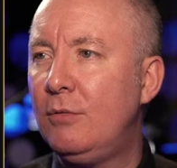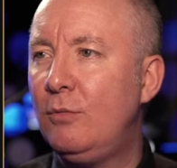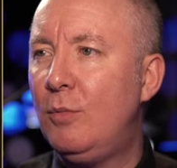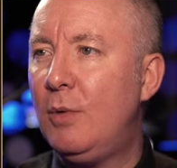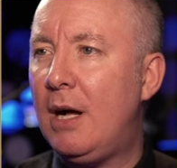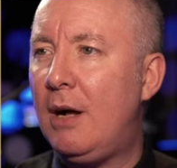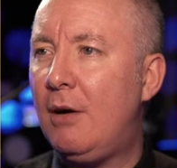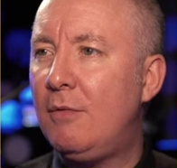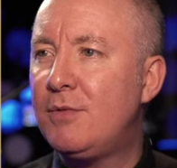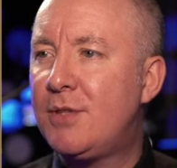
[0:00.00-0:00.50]

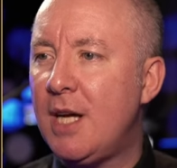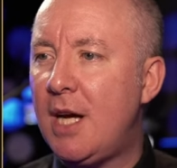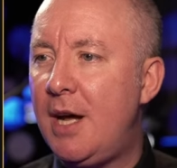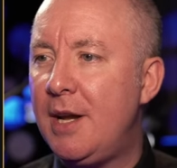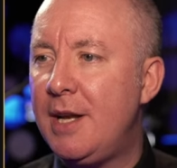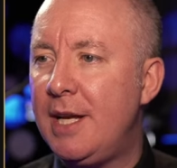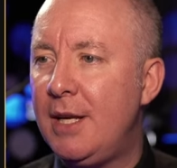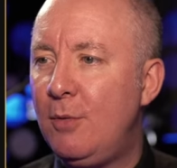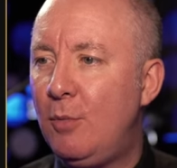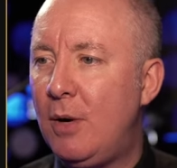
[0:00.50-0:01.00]
Well
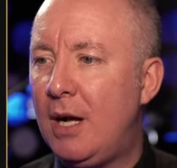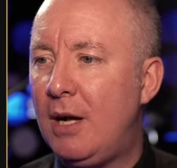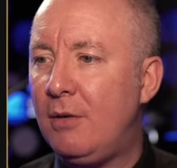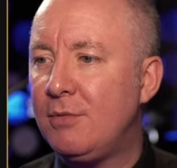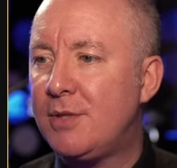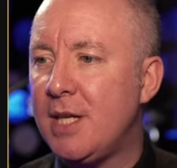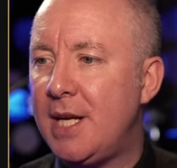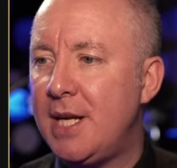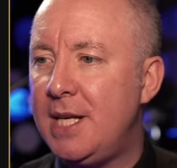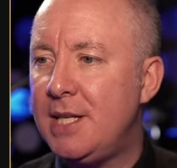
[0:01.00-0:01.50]
done.
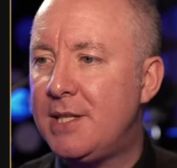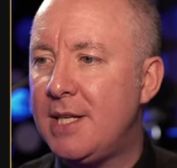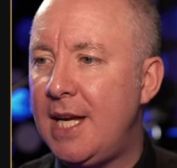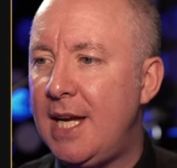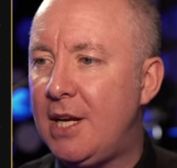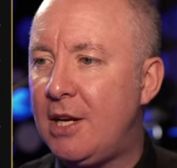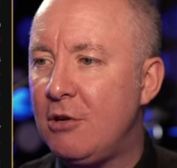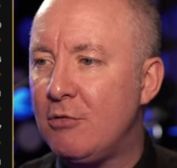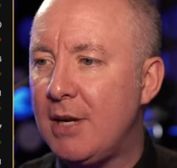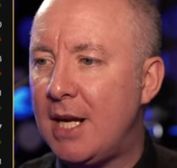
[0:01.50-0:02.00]
Well done
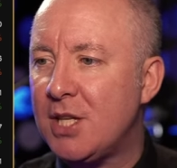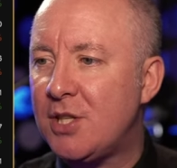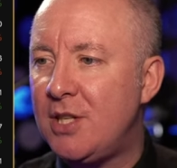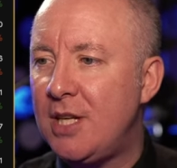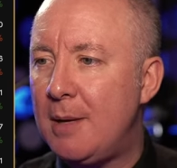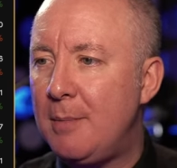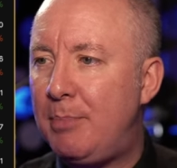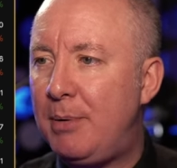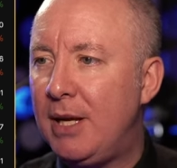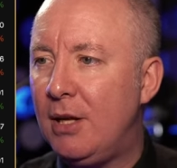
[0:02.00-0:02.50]
indeed.
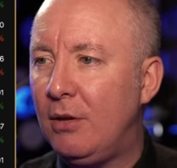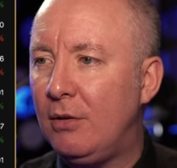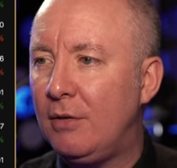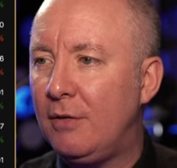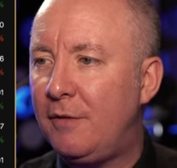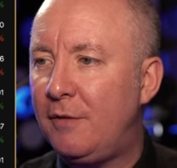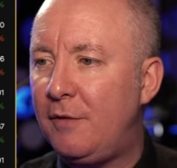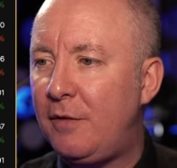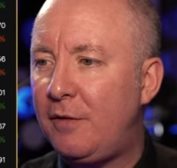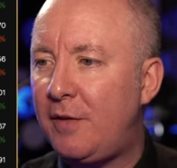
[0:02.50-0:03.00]
Congratulate
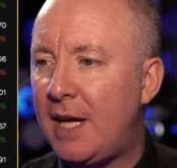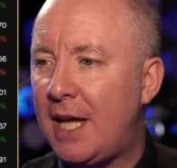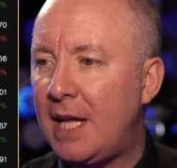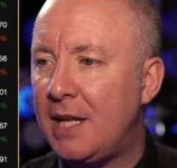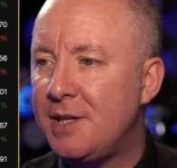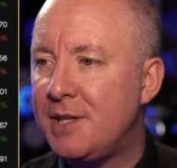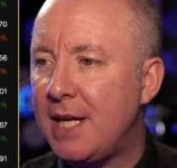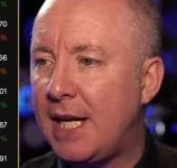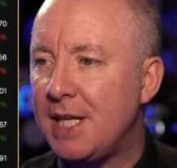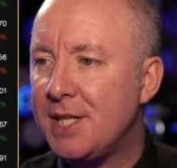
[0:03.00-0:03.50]
Bill.
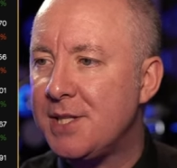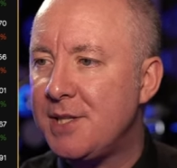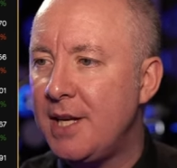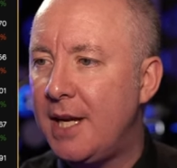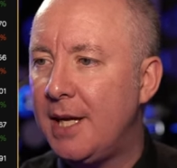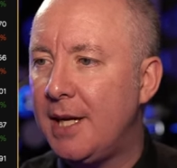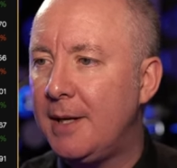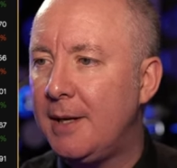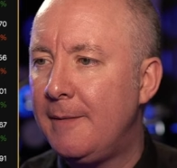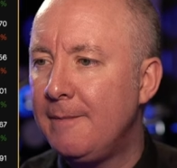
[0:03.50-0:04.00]

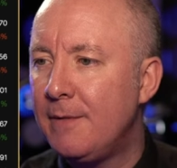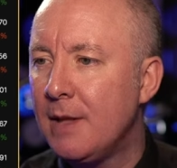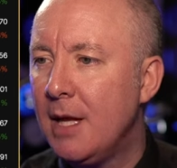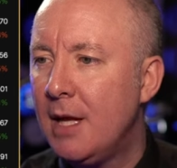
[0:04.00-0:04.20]
Fantastic.